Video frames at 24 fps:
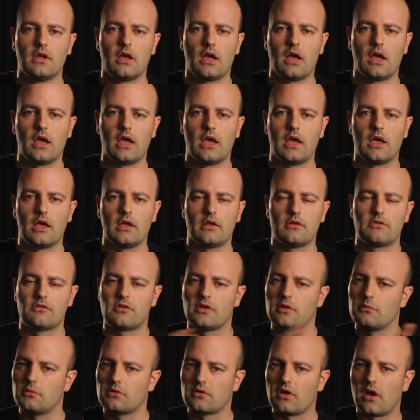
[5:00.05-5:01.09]
a
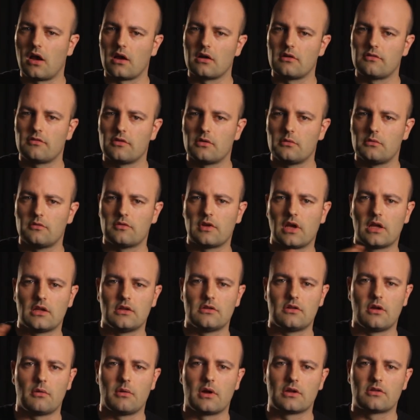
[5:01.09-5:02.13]
cinematographer, we've got a
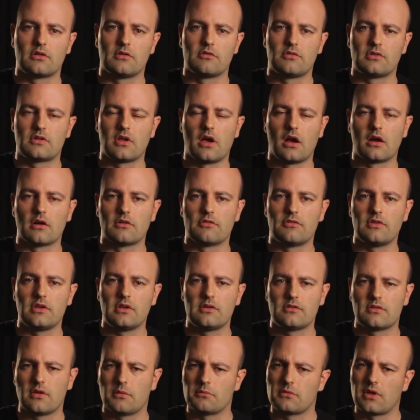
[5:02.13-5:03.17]
director of photography.
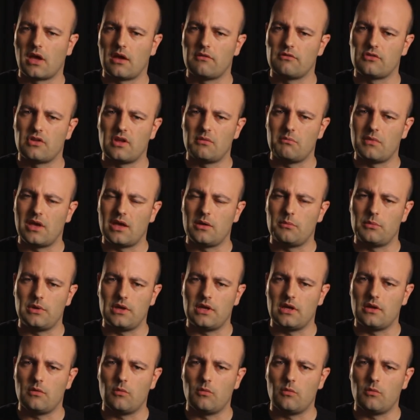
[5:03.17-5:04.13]
Sometimes they may be